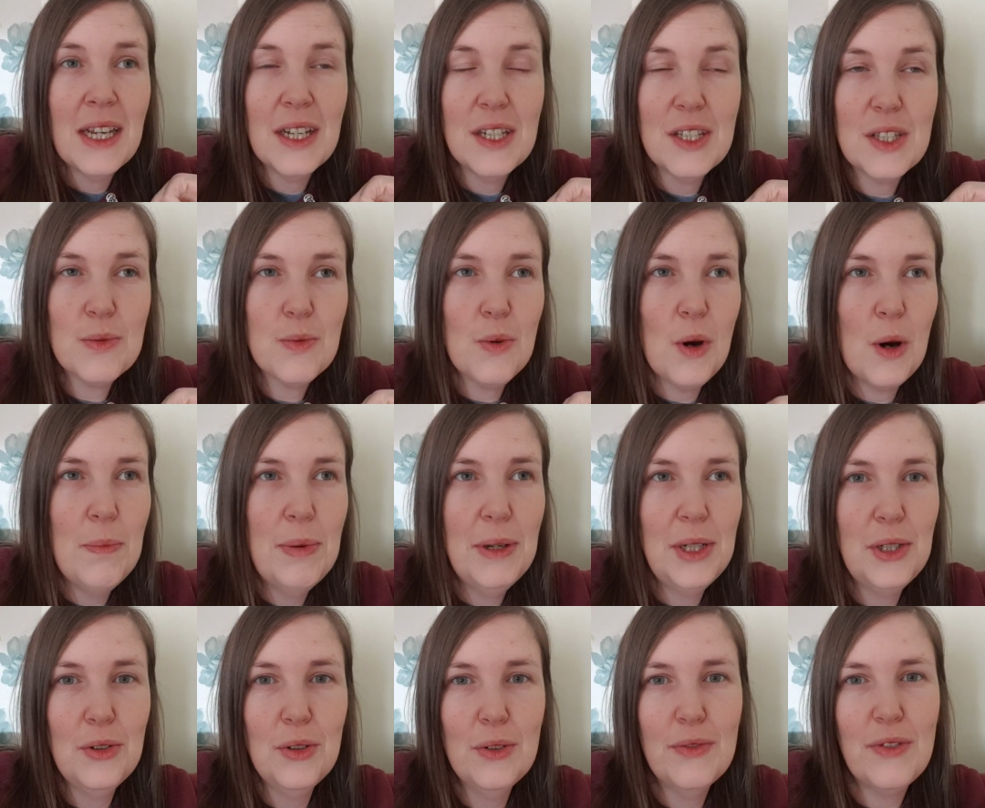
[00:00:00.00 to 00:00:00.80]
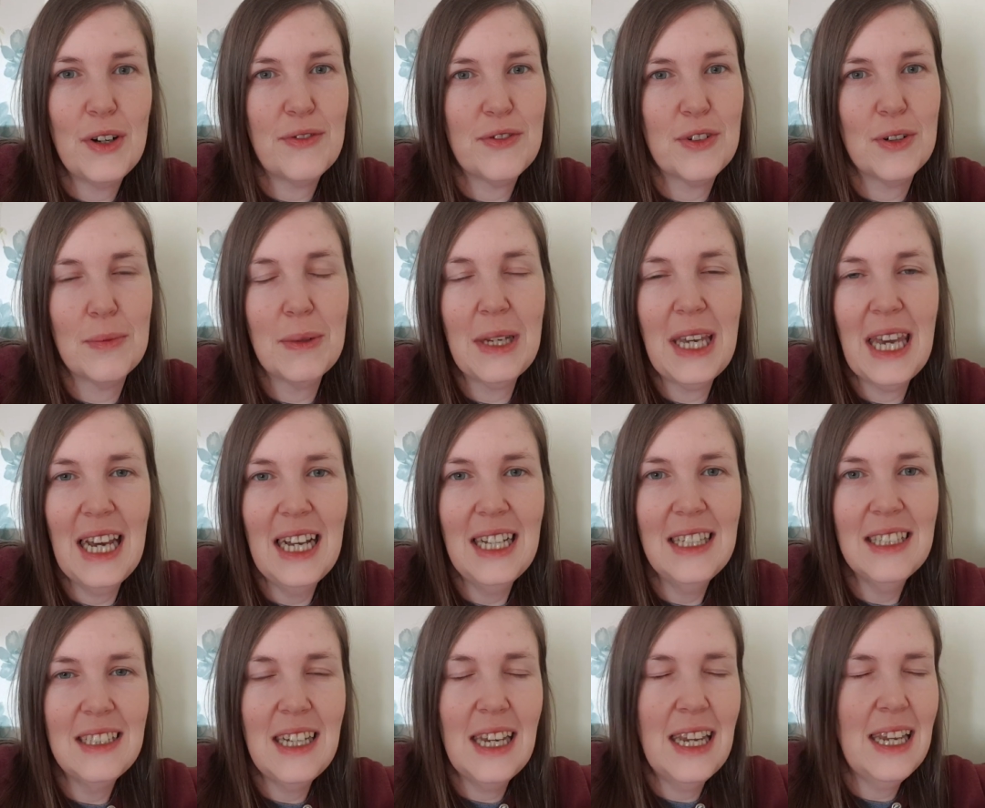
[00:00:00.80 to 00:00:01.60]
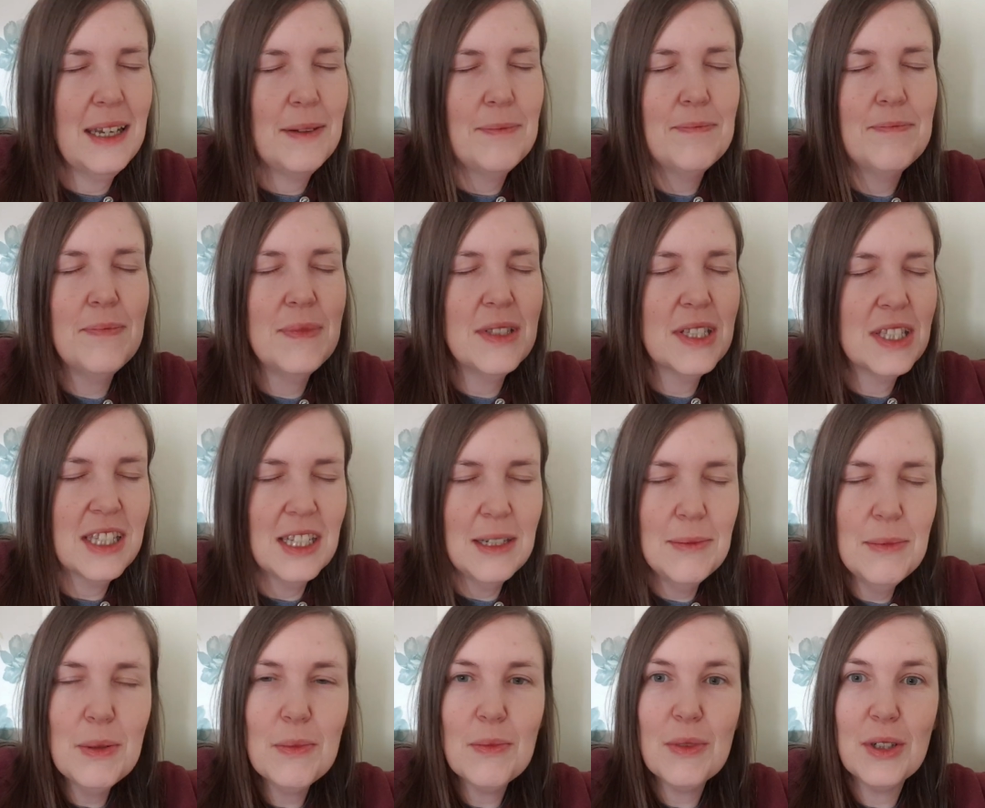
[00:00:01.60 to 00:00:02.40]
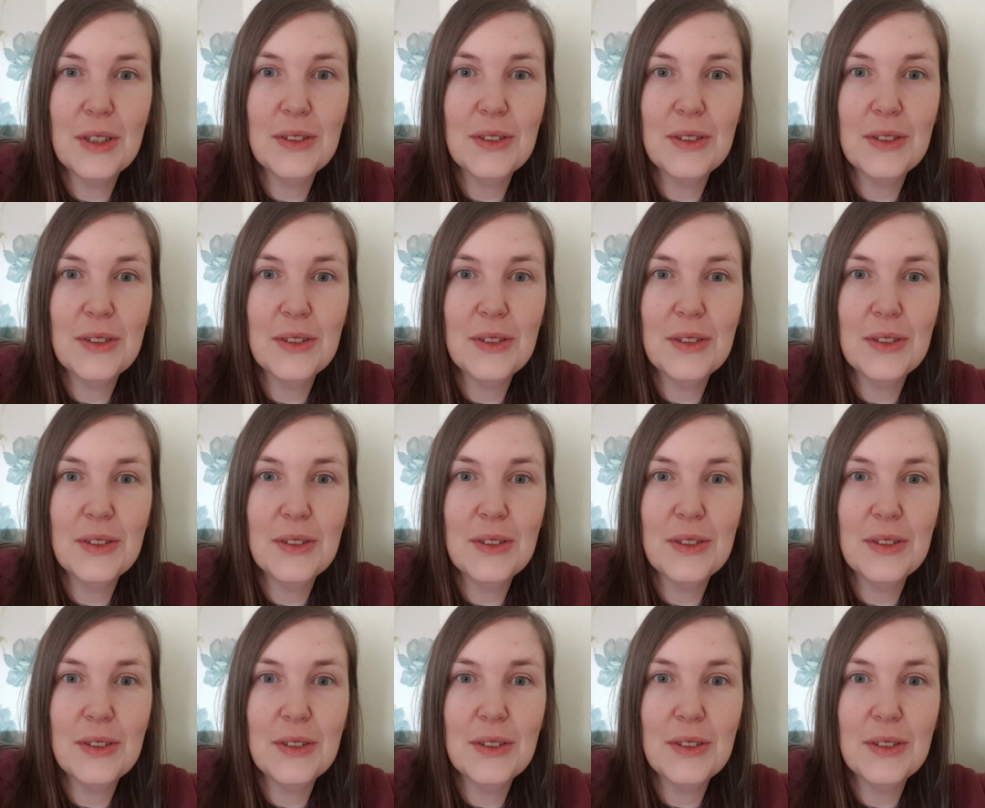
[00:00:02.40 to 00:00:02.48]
swapping over from Slimming